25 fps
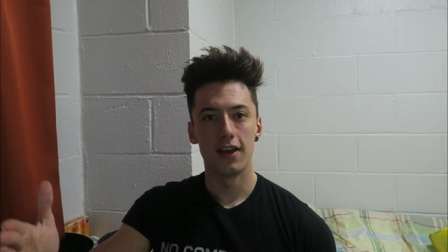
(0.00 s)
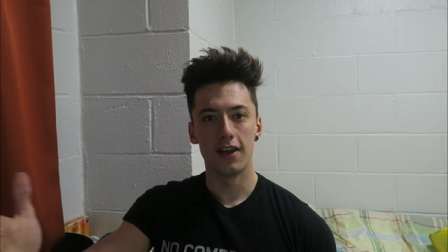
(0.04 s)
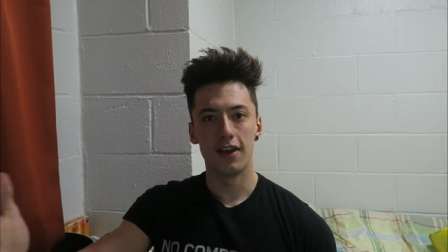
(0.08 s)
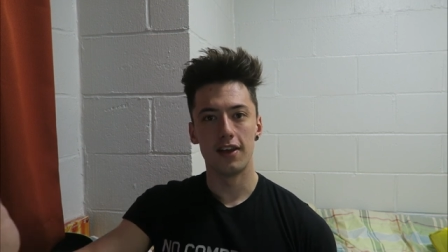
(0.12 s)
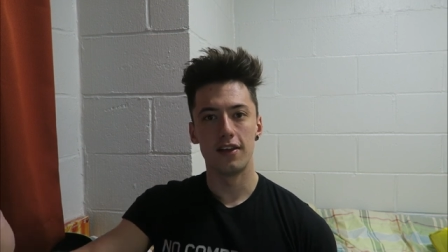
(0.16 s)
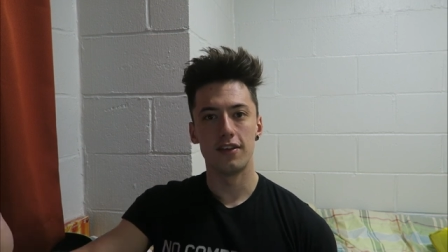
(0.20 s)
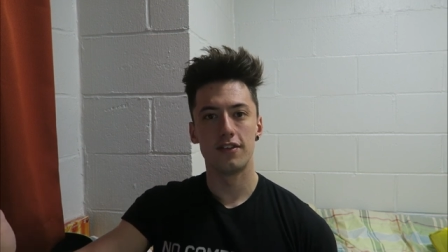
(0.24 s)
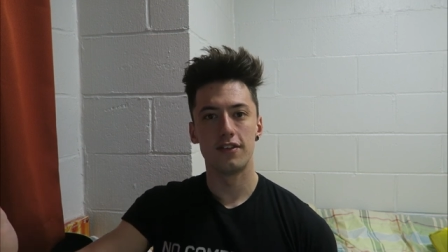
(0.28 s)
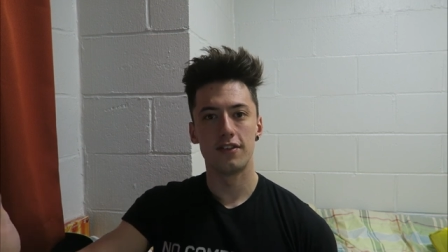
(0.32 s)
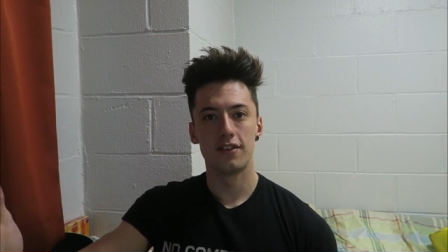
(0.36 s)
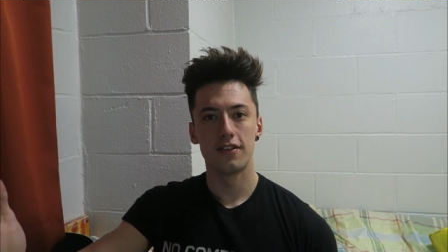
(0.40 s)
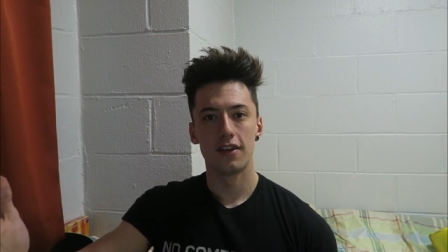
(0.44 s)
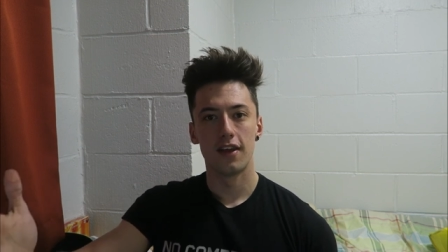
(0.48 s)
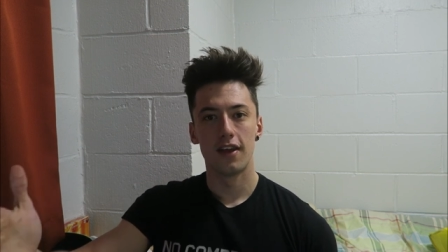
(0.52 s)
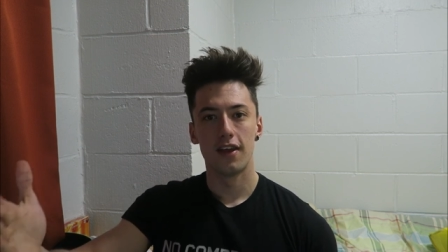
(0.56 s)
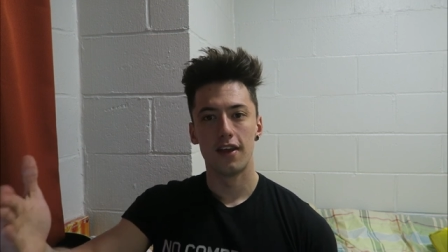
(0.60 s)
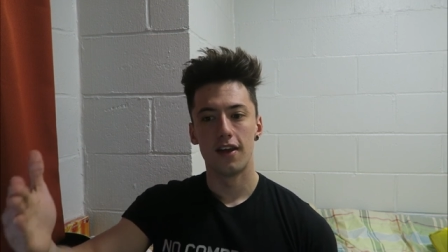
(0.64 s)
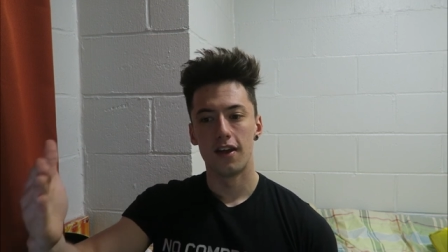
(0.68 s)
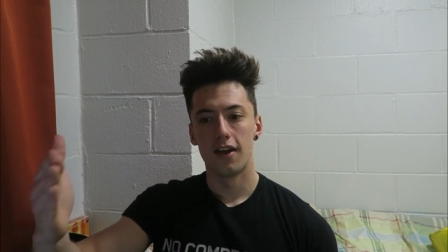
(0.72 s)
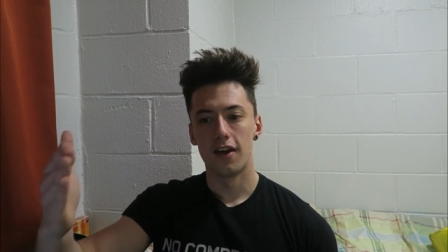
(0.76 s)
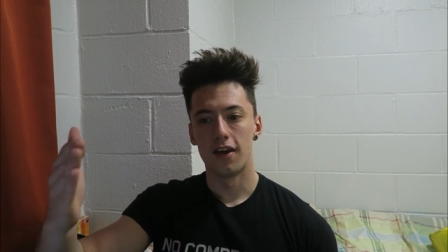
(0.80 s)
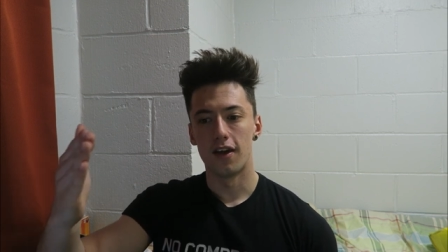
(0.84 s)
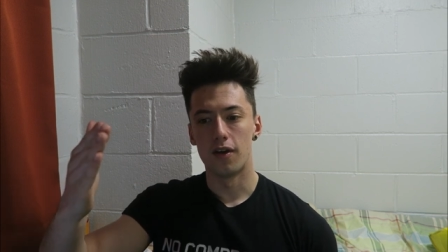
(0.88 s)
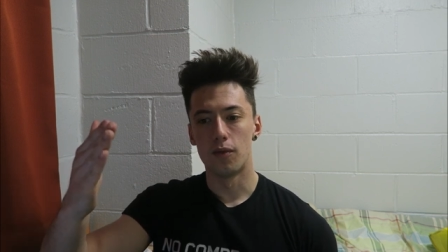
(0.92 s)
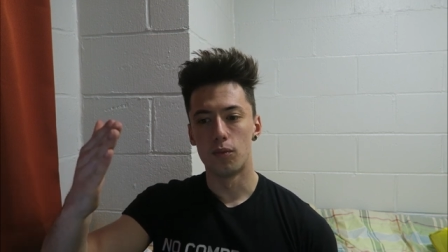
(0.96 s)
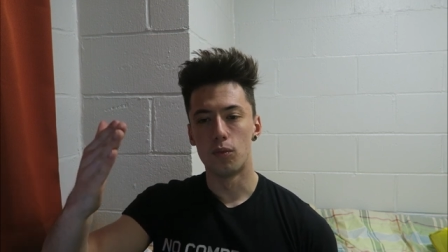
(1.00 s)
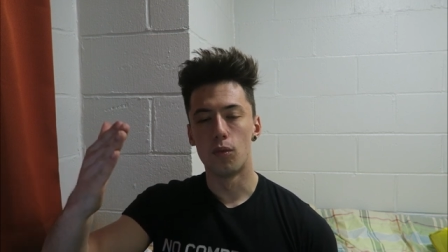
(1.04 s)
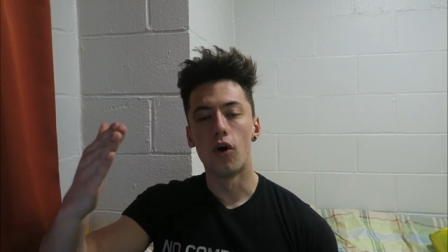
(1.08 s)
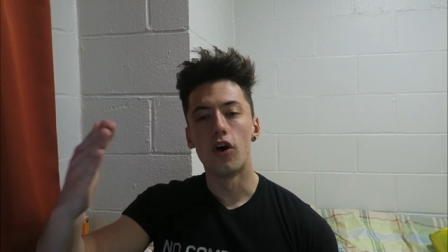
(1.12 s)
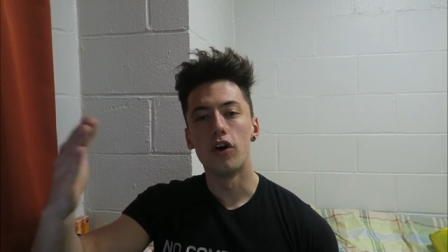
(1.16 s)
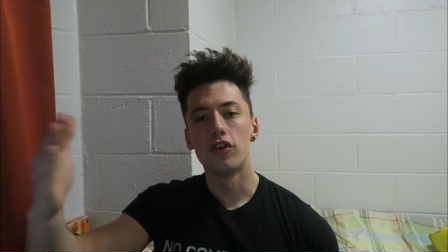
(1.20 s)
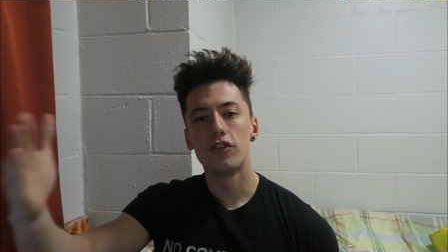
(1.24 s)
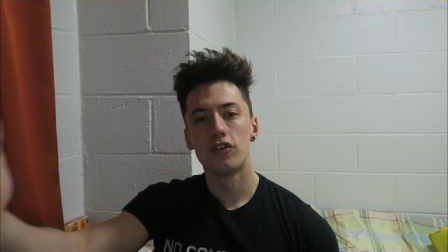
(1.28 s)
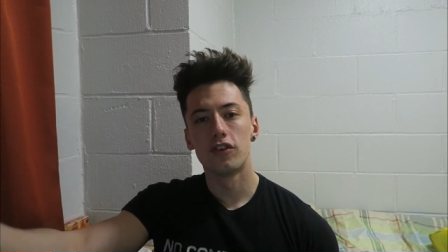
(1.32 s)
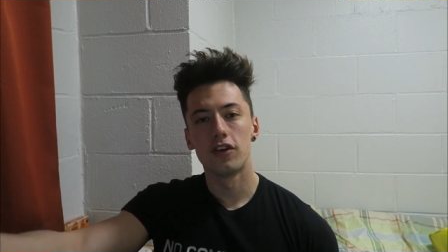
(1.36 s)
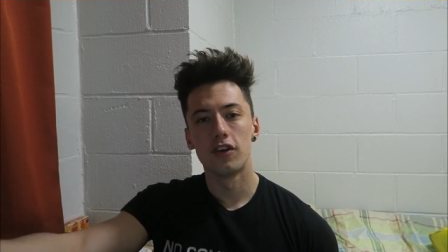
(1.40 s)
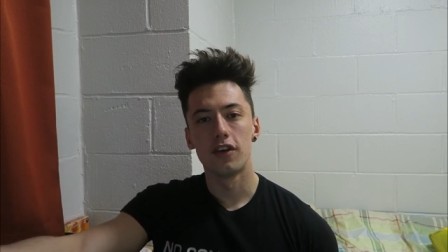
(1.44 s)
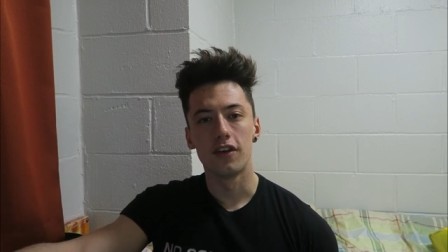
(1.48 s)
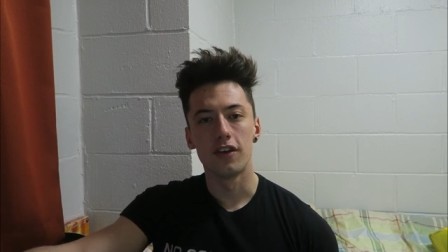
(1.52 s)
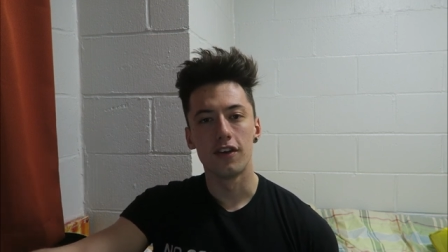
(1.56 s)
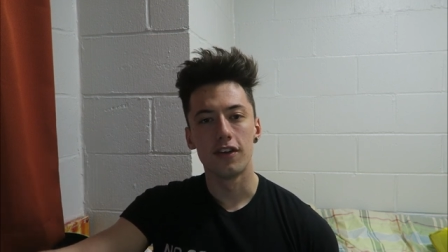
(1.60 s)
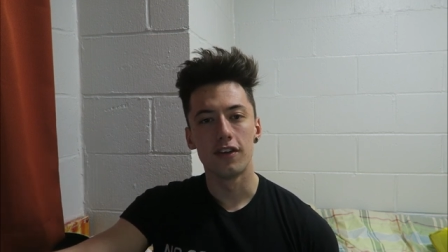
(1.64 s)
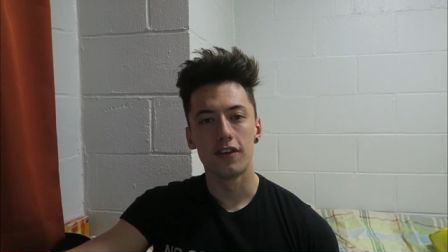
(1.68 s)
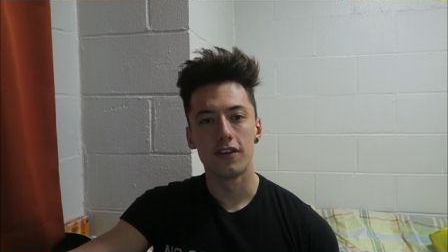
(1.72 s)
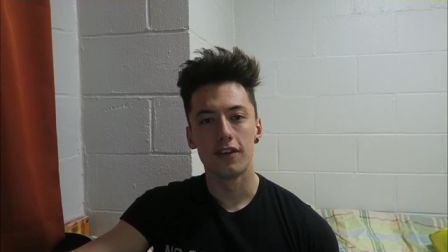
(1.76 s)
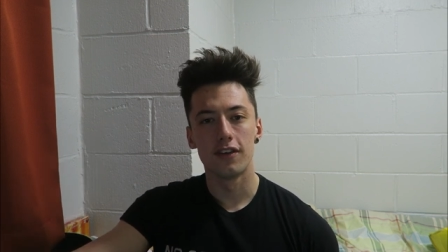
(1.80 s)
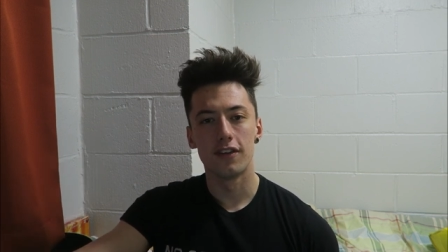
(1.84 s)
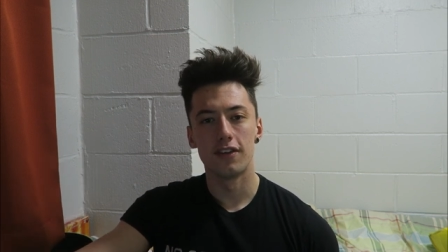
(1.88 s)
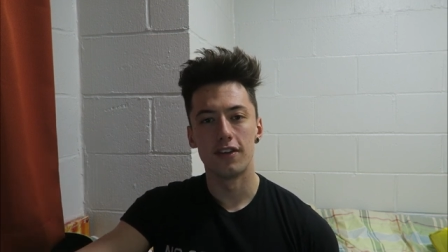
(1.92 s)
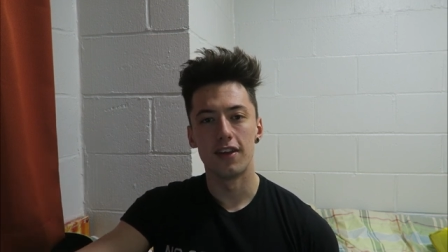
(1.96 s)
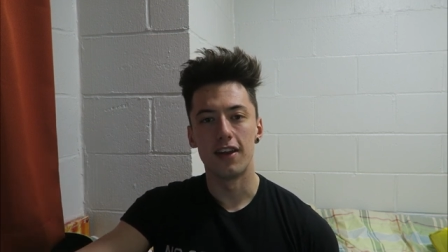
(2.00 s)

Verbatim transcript: Is uh, watching